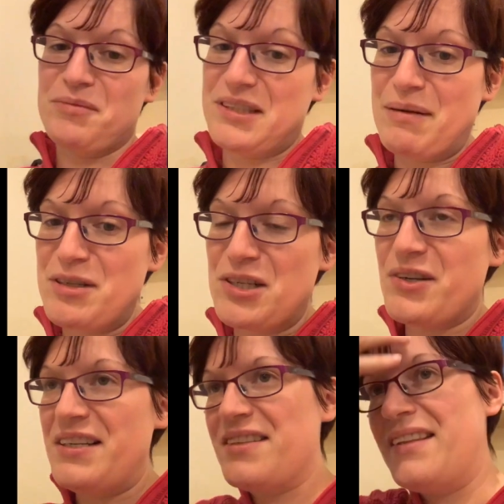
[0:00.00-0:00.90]
some salmon
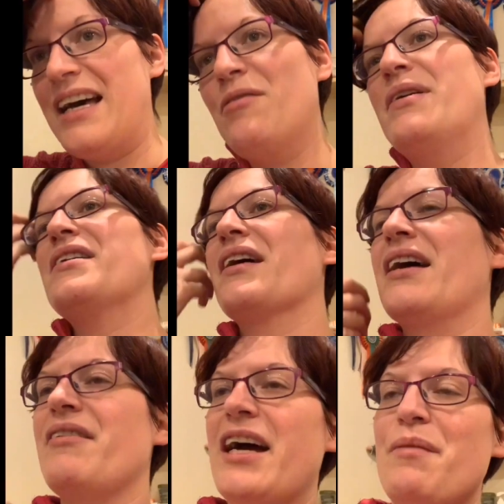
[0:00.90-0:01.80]
treats there which are
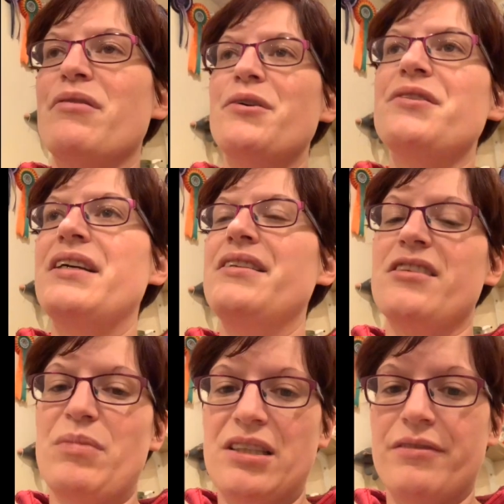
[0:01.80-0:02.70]
kind of higher protein,
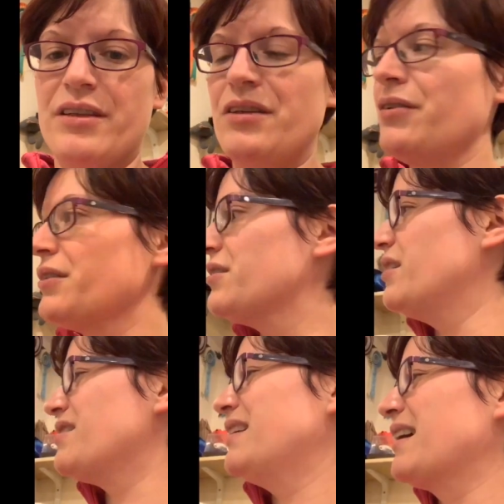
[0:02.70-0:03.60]
so better for the
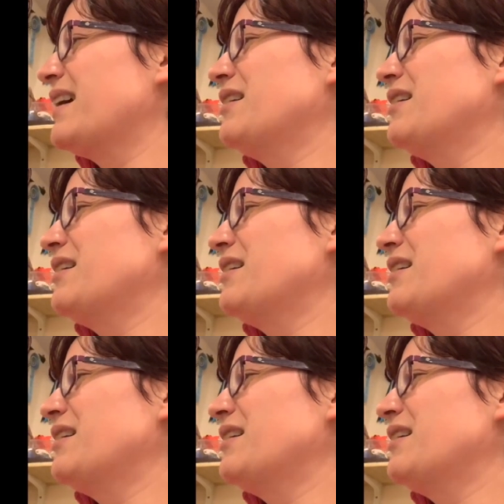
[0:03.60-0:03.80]
youngsters, and